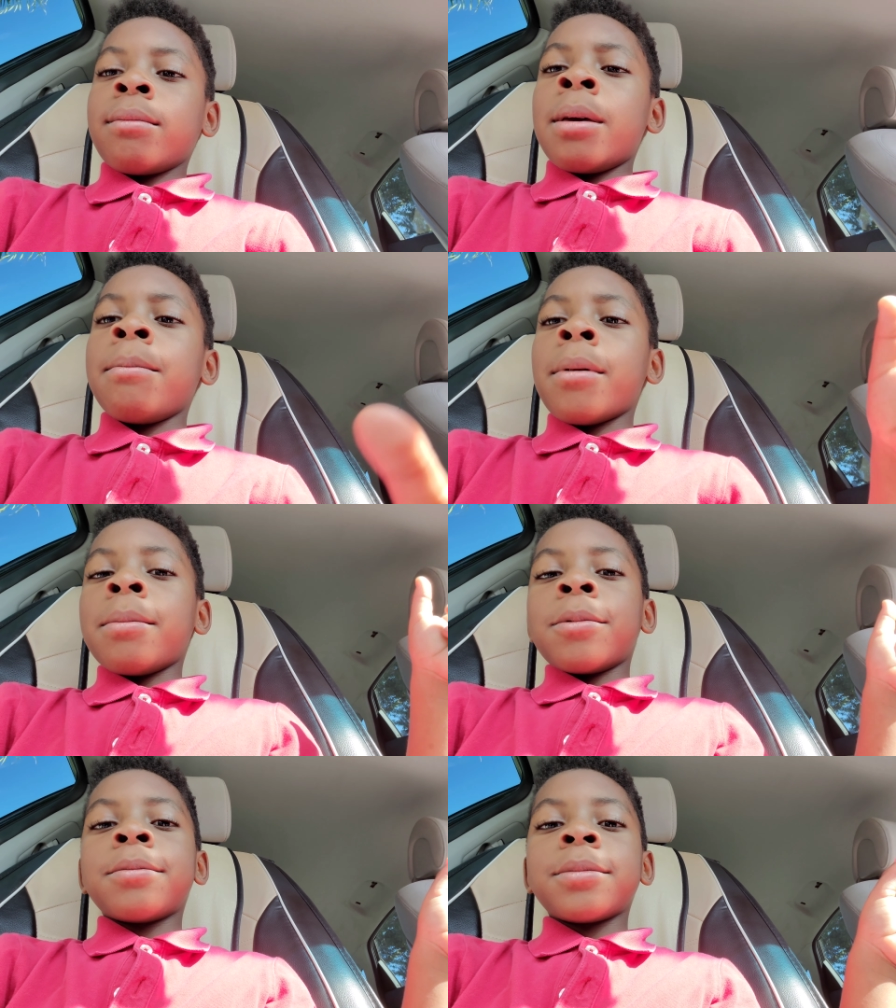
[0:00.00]
And
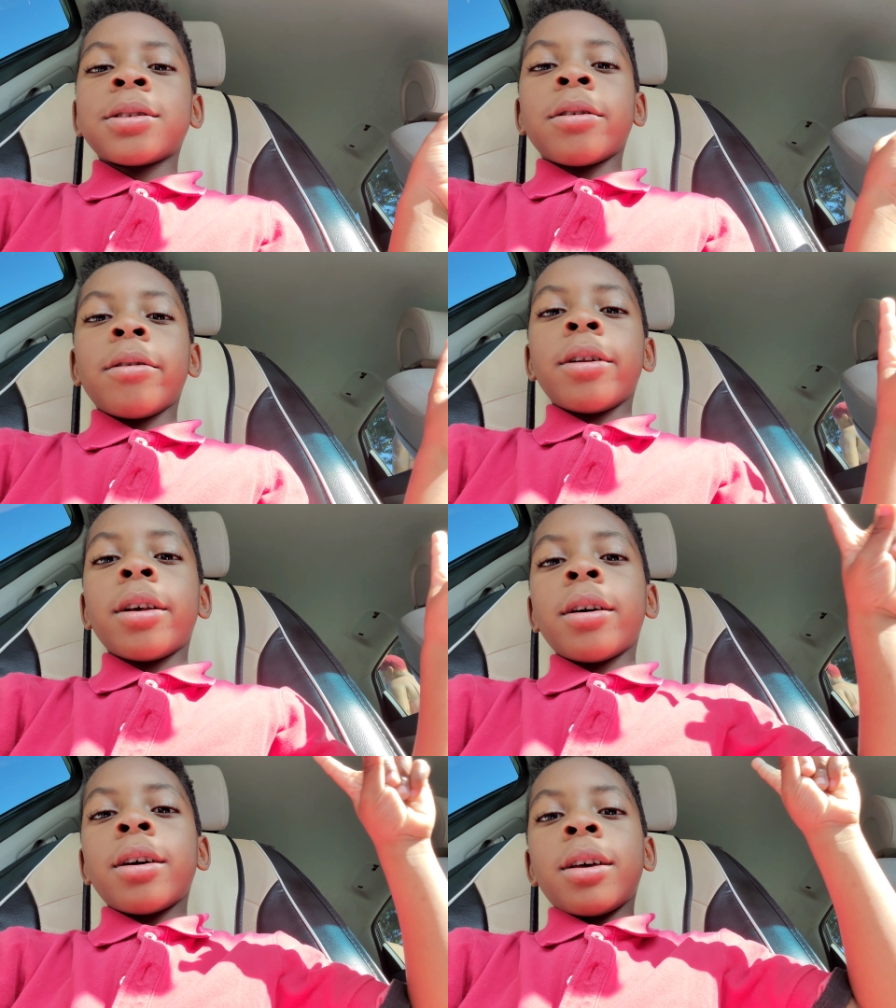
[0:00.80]
my mom's
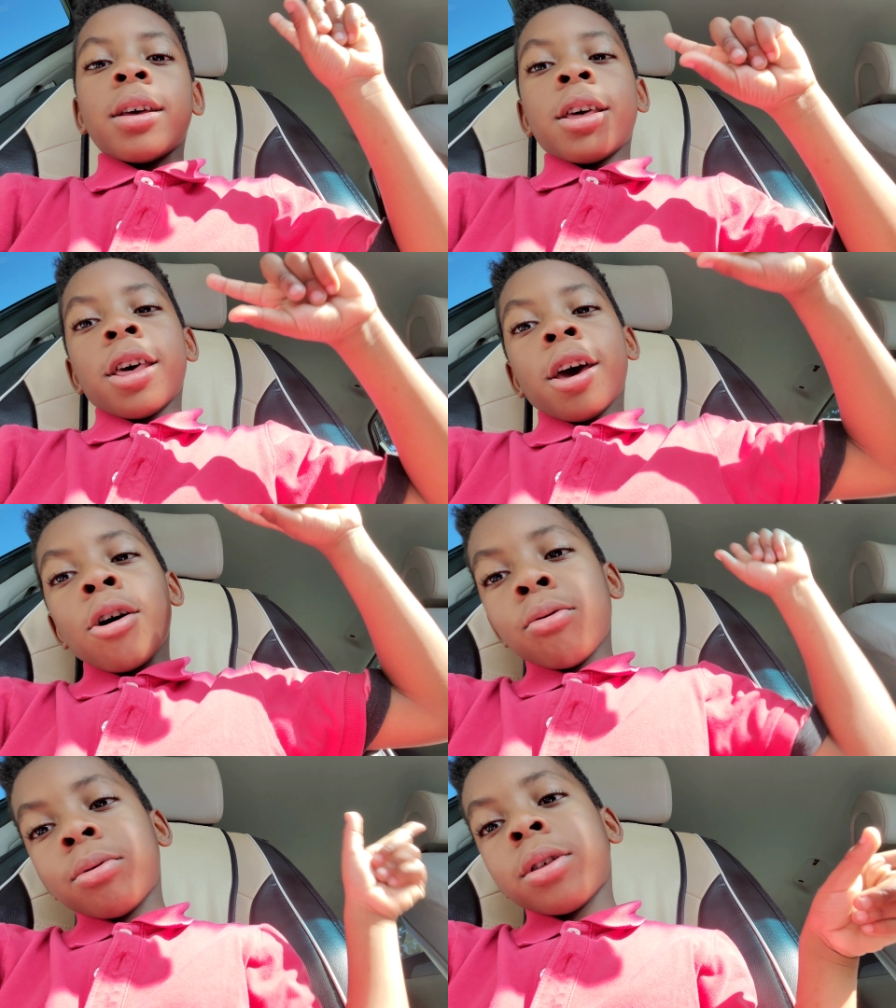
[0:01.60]
going
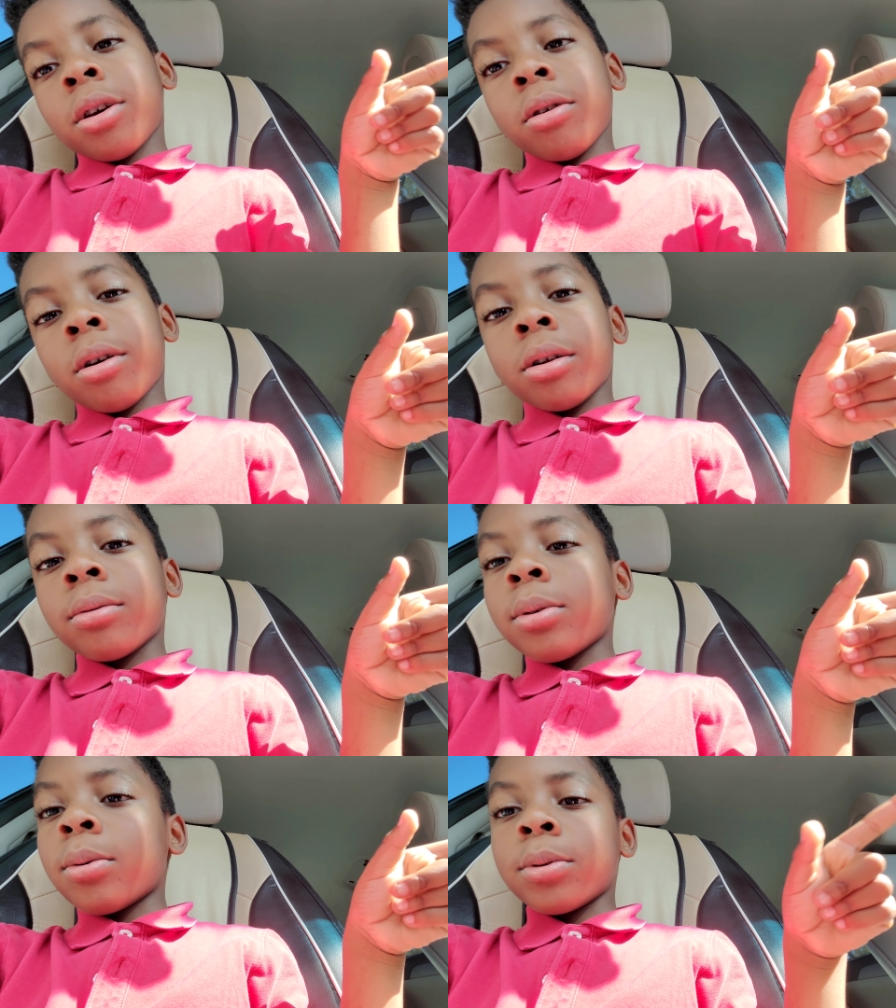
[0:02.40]
out there. I
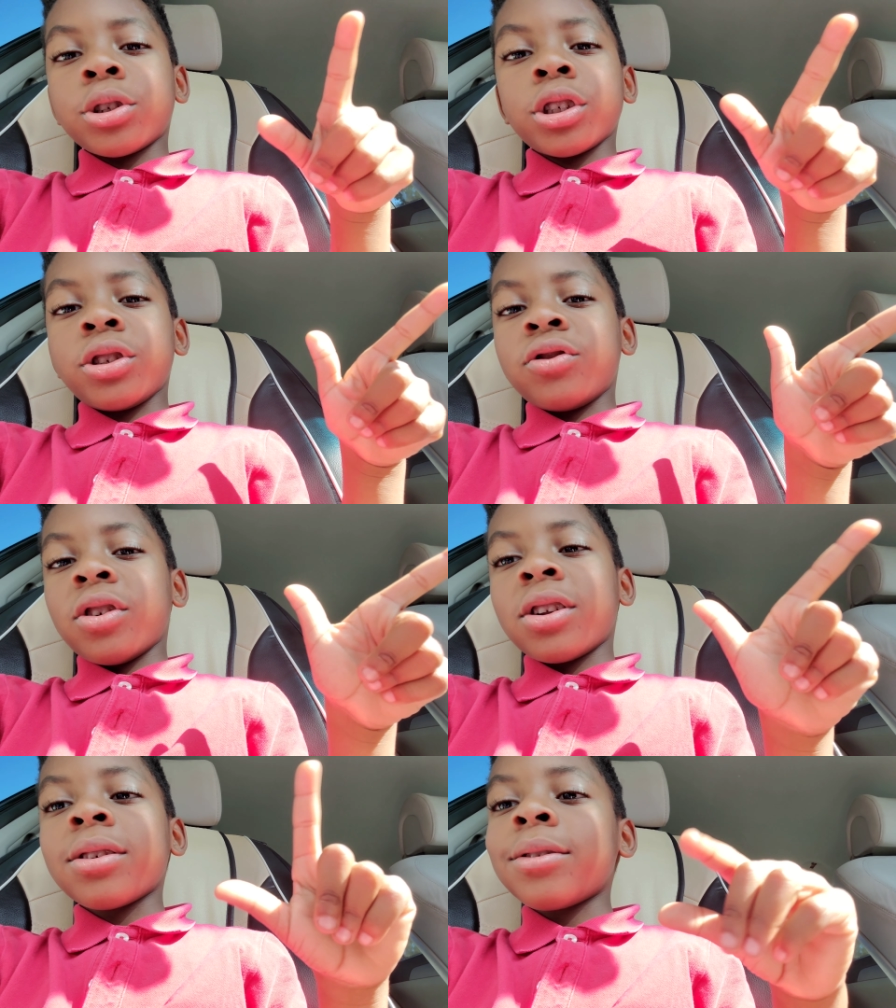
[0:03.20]
don't know what she's
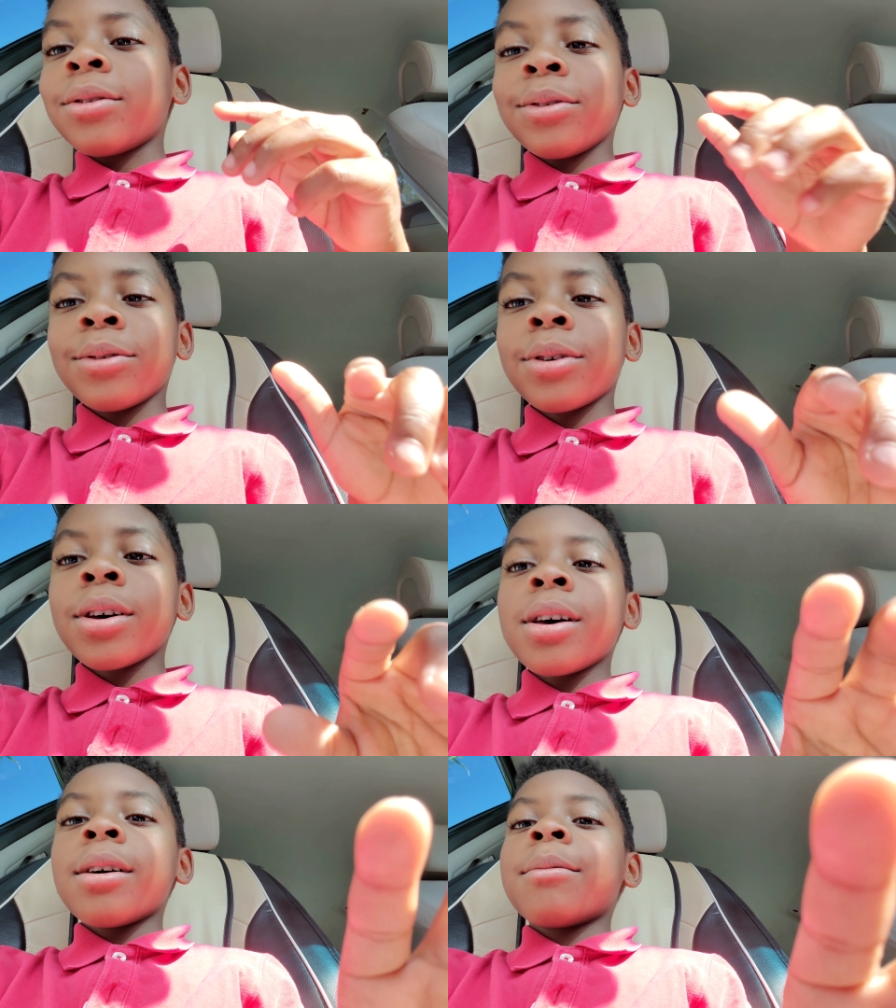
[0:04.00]
trying to
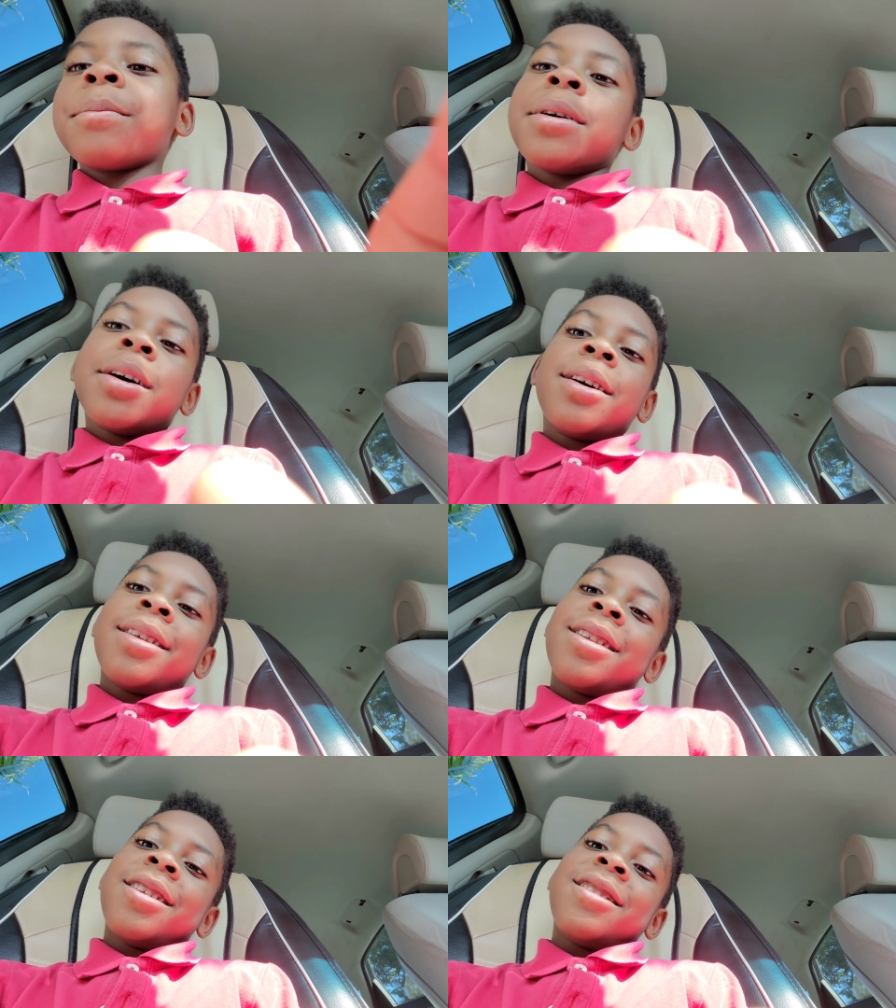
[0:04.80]

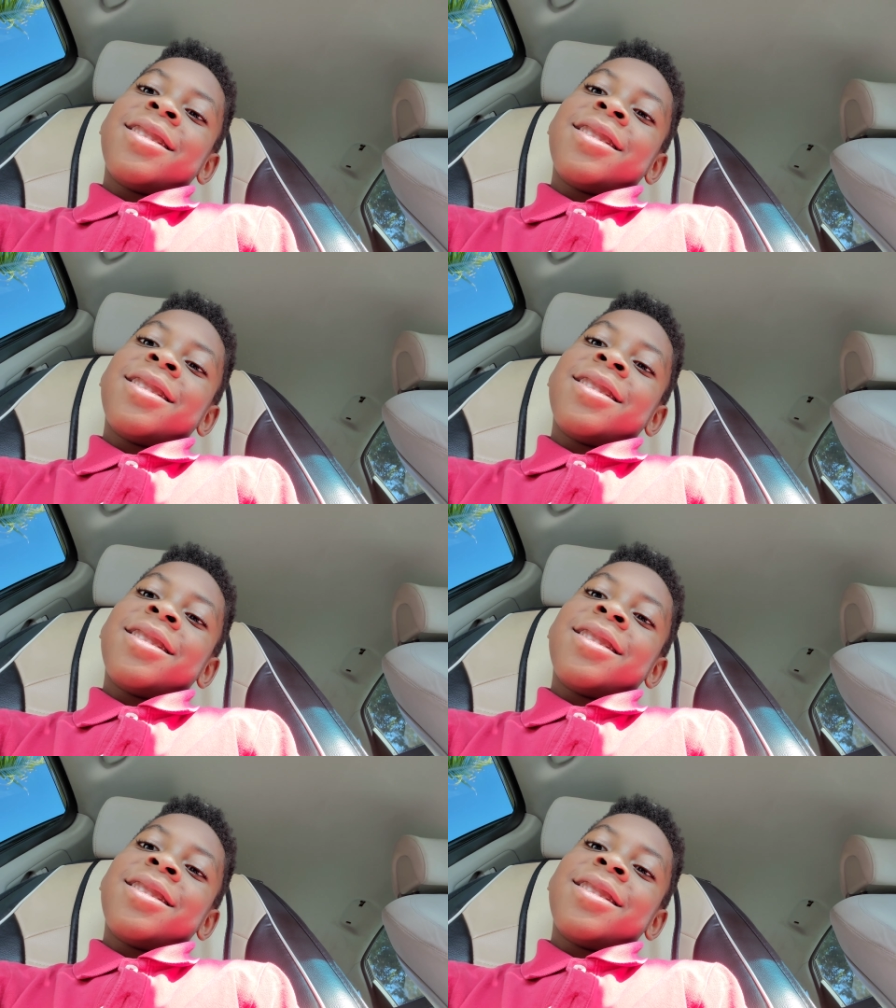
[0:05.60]
do,